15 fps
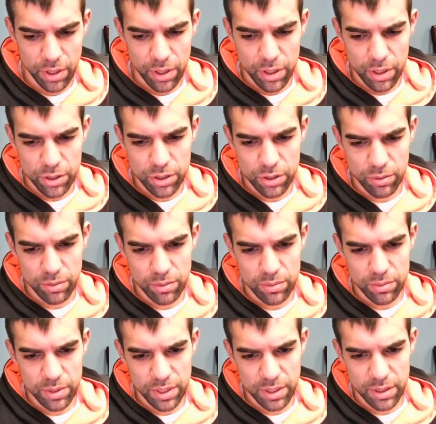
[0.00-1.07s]
So
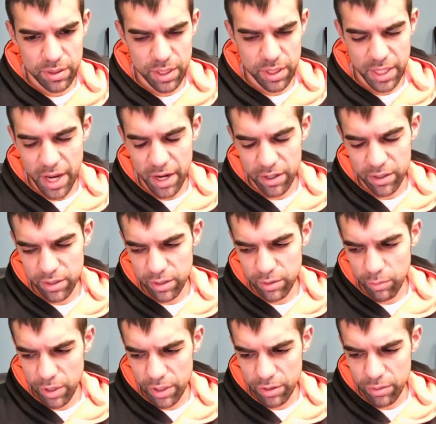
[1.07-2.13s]
inherently,
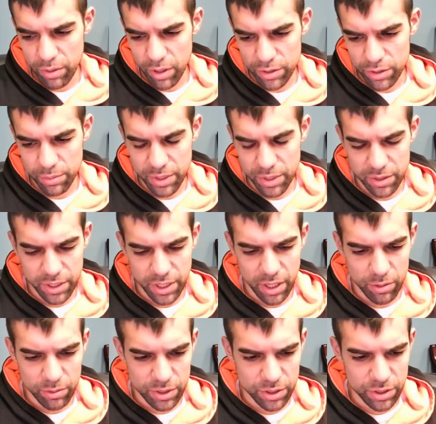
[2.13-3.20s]
what you ultimately
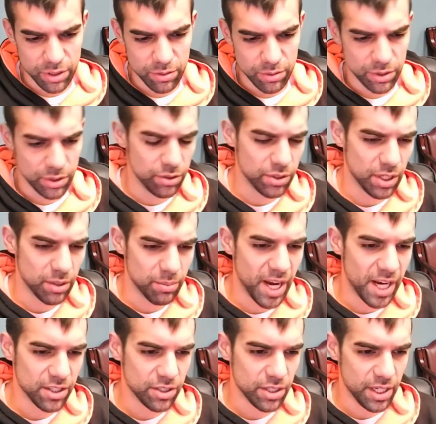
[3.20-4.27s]
always do is you start
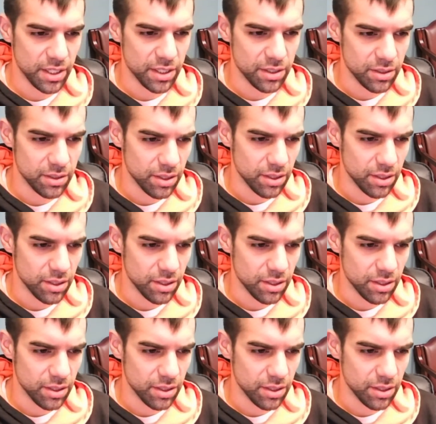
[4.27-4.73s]
backsliding.